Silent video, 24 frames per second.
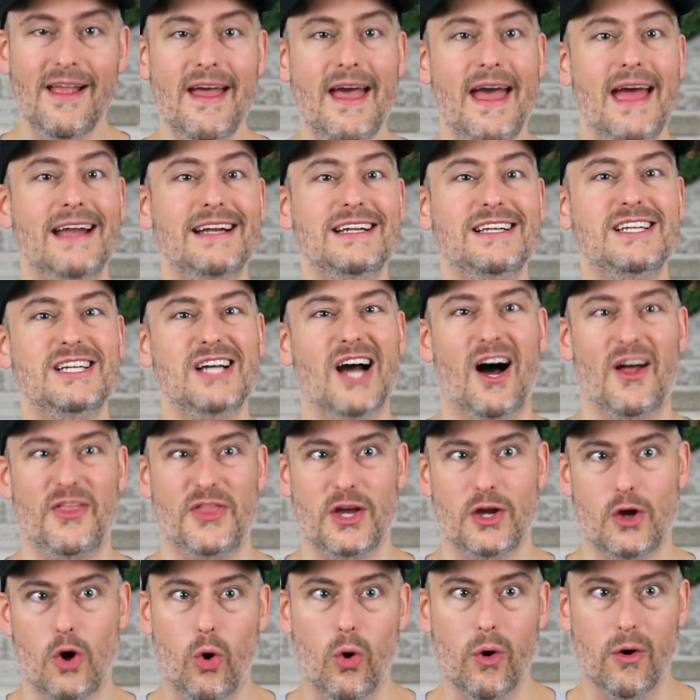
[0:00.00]
and
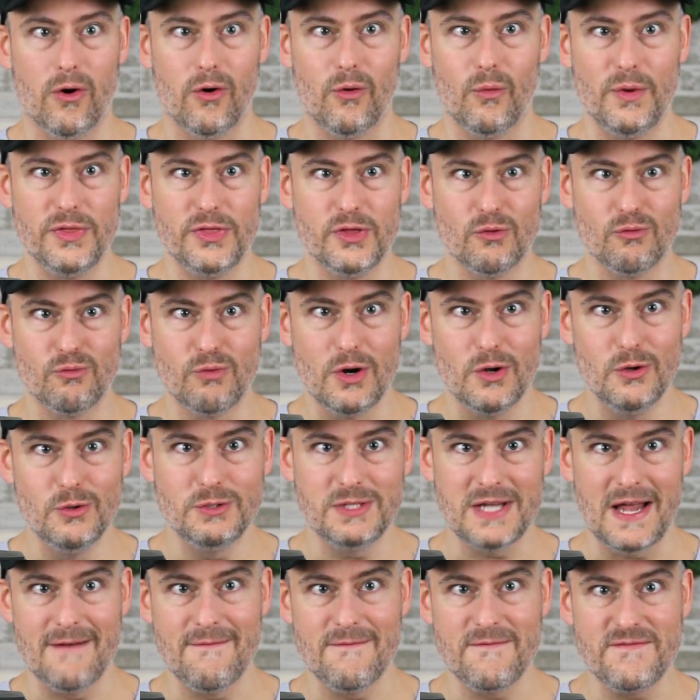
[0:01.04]
gothic horror with the
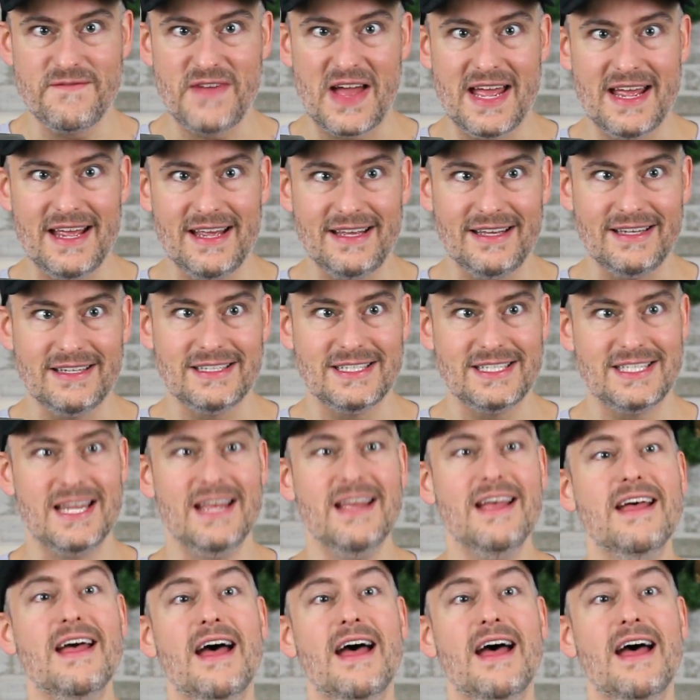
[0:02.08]
rose and fangs.